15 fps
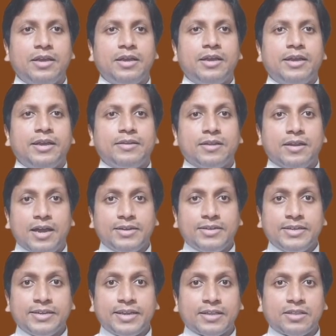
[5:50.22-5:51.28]
In the
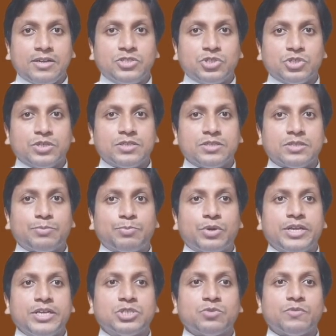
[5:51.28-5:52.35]
Latin Catholic Church, the
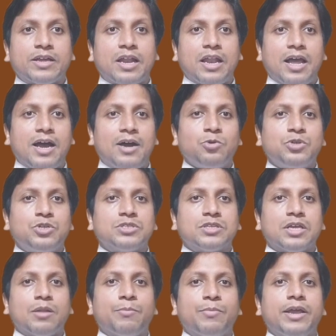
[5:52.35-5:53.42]
priests were allowed to
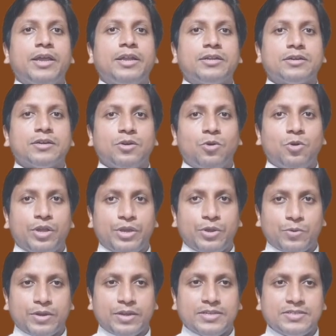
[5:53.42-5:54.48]
celebrate Holy
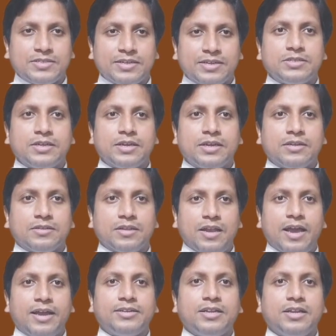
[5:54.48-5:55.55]
Eucharist, the
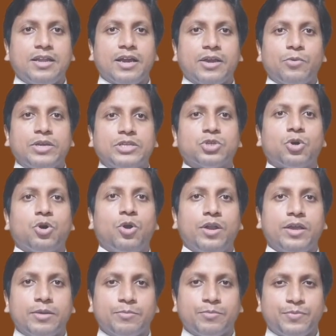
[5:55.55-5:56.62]
Latin language
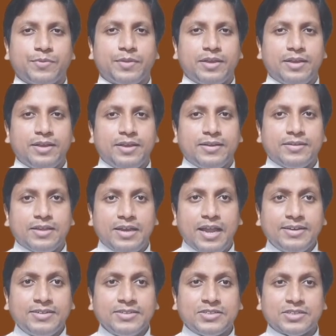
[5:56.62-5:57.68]
only. The
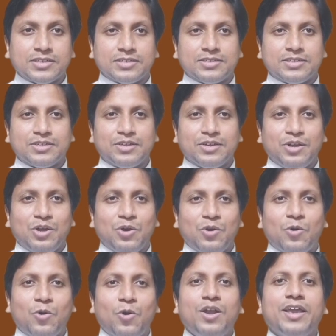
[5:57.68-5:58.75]
Latin Church
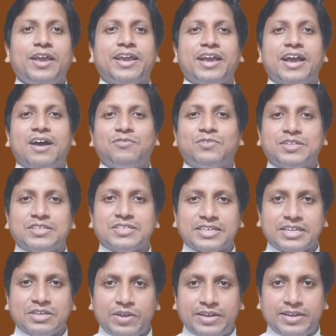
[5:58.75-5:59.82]
only after the
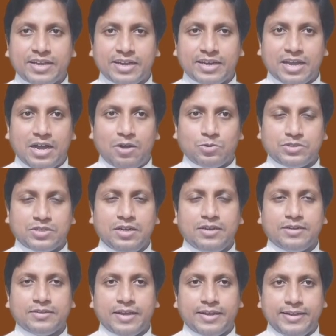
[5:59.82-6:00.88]
Second Vatican Council,
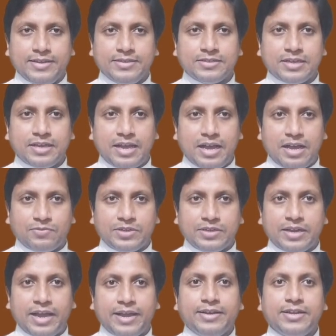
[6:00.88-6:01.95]
that is, after
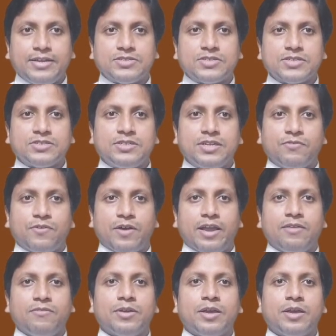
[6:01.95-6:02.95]
1965,